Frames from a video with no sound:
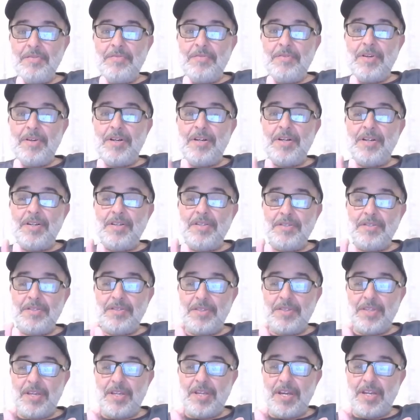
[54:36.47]
Well,
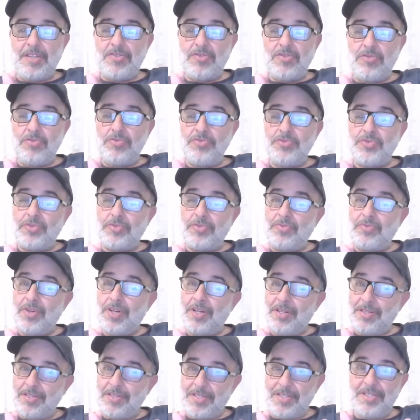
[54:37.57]
then I told her,
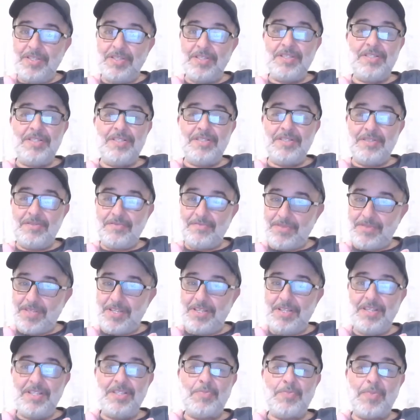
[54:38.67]
well, it
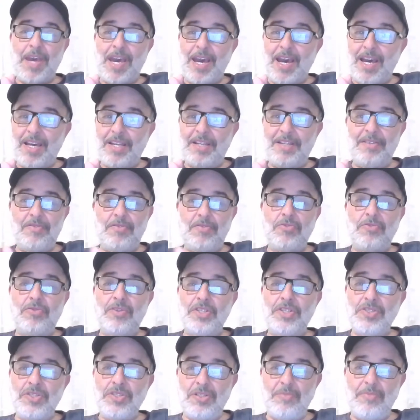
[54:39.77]
is bad, no
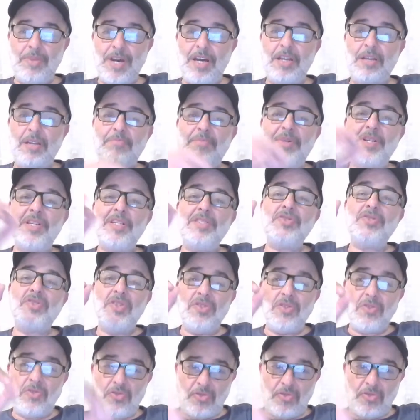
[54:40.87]
question about it, but it's
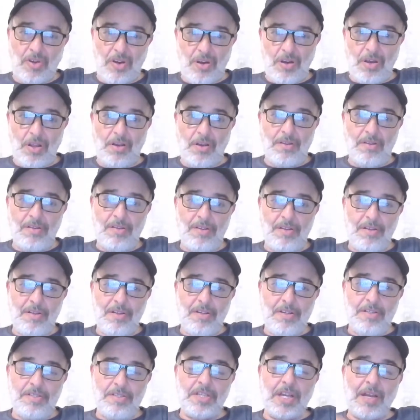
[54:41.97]
in the Quran,
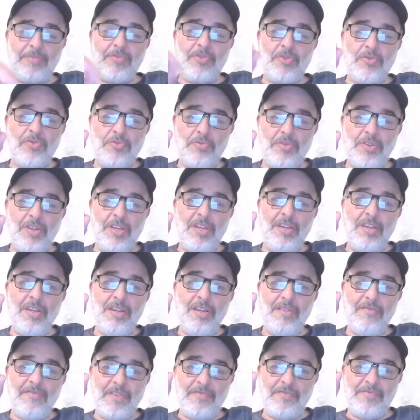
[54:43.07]
chapter
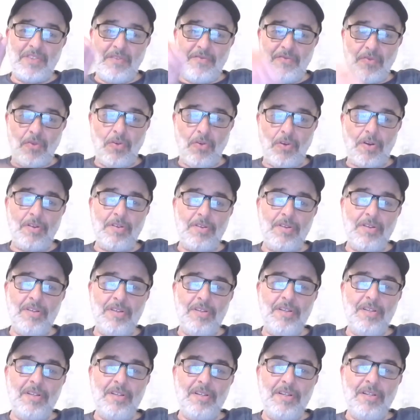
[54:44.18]
354.
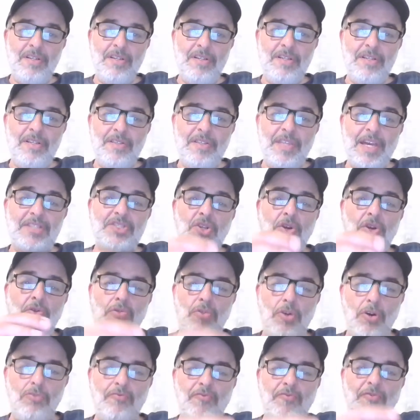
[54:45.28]
That's a
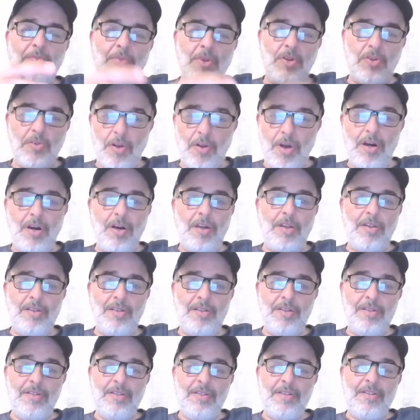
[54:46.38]
quote from the Quran,
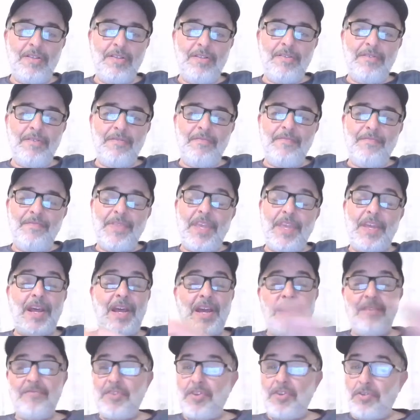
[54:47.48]
and I
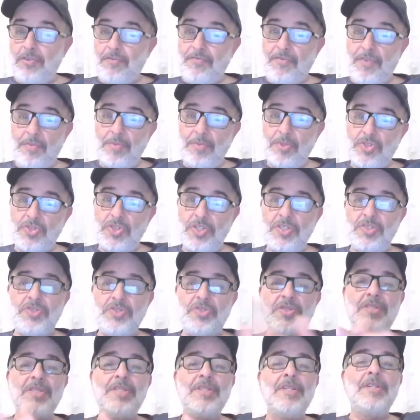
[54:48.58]
haven't heard from her
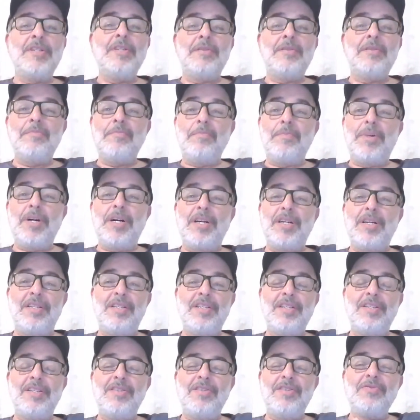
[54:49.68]
since. But
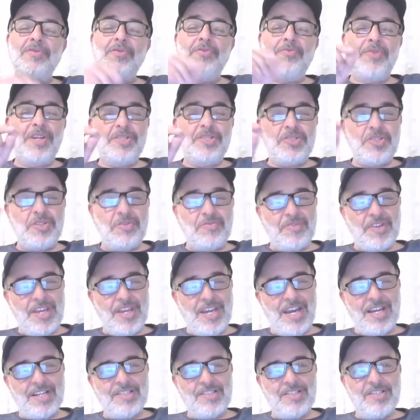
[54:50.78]
you know the way she
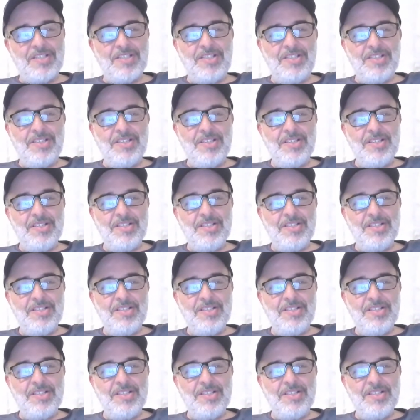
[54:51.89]
reacted,